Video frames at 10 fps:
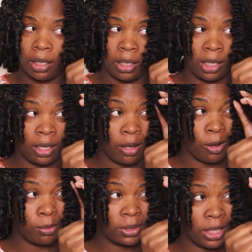In
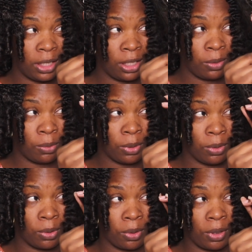hopes that it
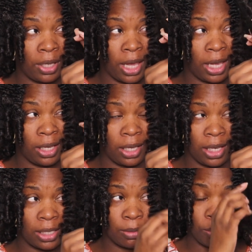will create
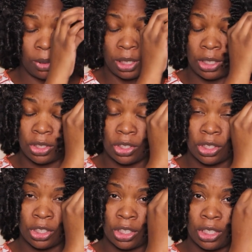as much